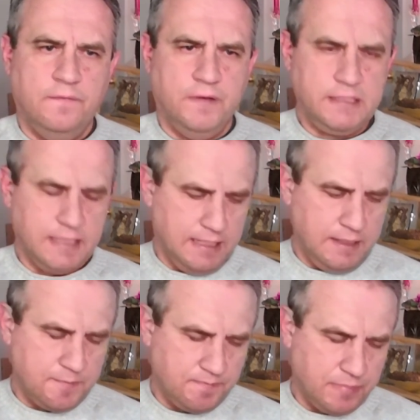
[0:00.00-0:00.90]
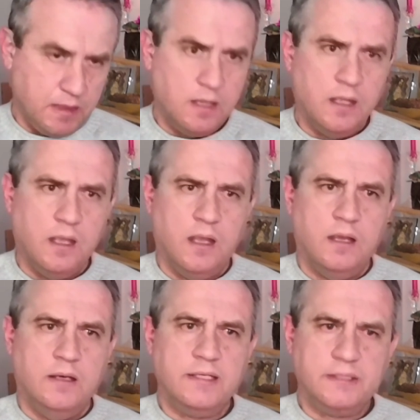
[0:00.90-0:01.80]
Firstly,
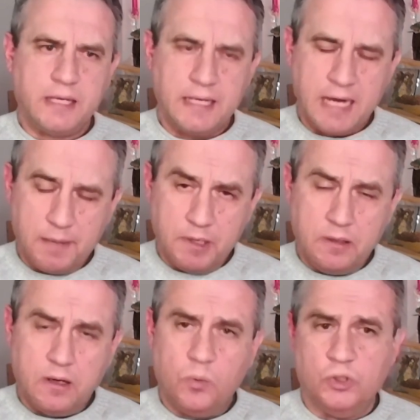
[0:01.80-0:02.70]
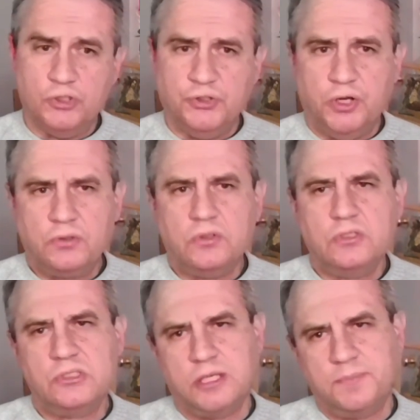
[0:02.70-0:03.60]
the second hammer was not
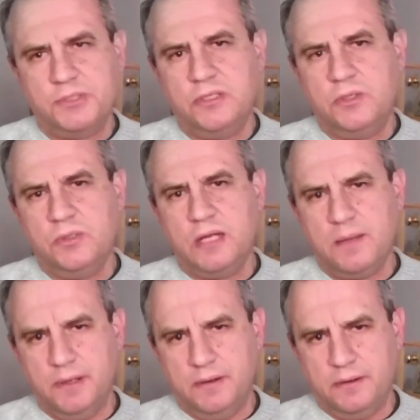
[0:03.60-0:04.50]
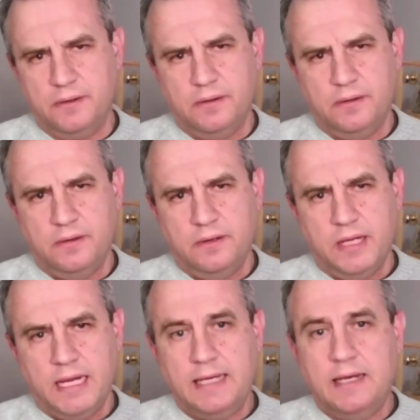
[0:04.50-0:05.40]
a substitute hammer.
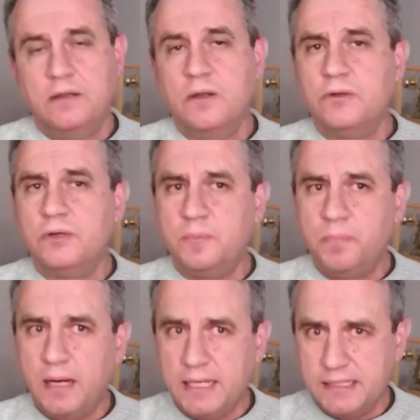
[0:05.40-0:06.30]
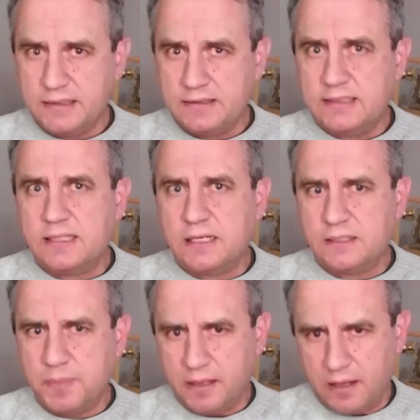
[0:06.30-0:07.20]
It did not replace the
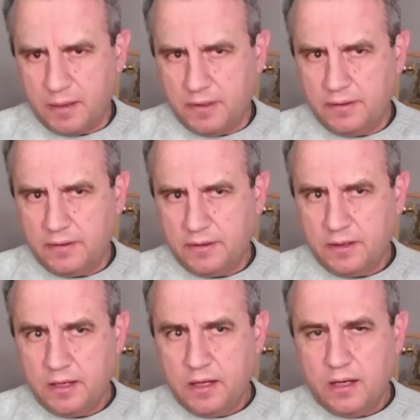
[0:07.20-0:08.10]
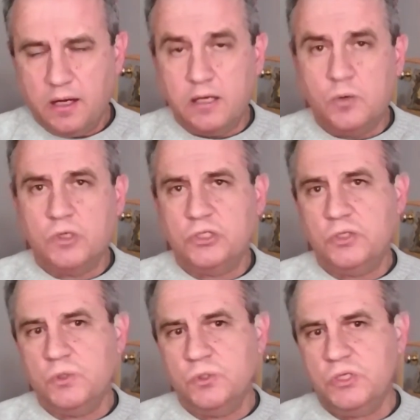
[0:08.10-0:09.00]
suspect hammer. It was
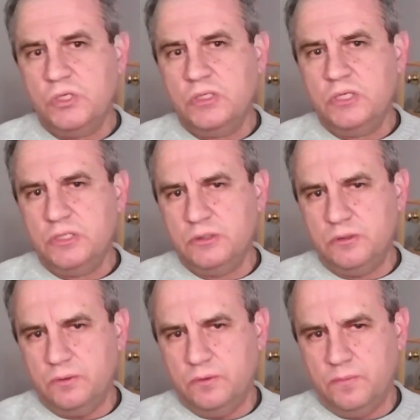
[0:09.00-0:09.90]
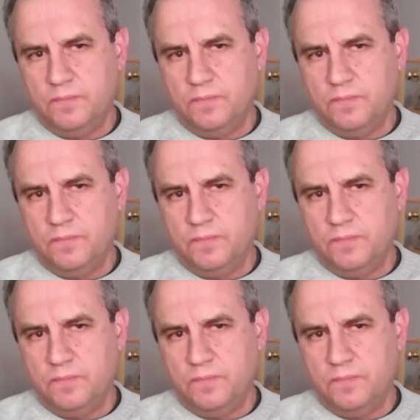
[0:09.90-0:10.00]
used in addition to.